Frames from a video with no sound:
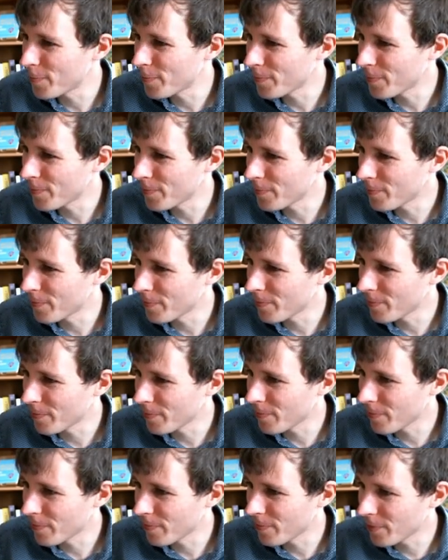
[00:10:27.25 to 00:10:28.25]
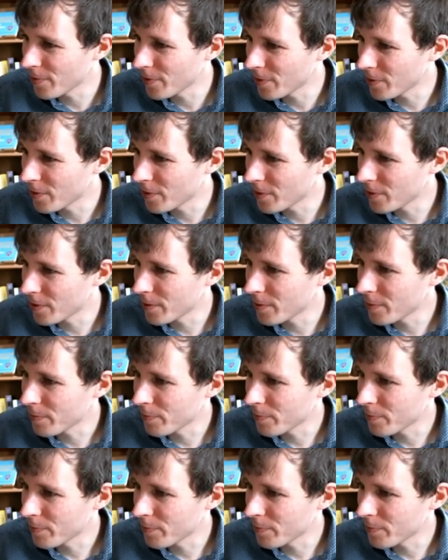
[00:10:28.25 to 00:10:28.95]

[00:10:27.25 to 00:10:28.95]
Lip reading: [no speech]